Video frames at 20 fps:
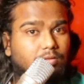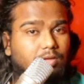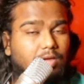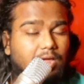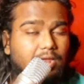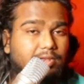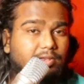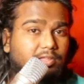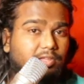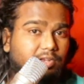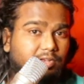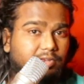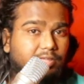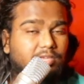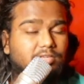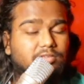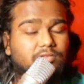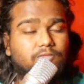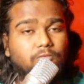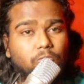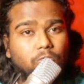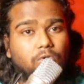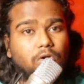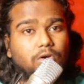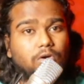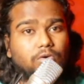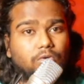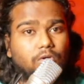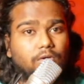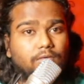and it takes full
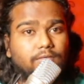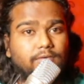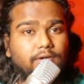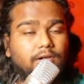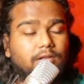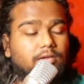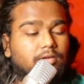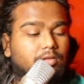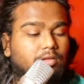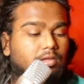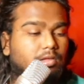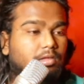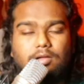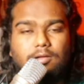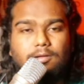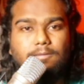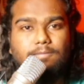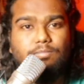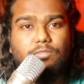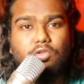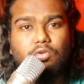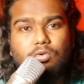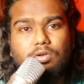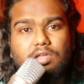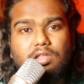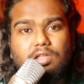control of it. You need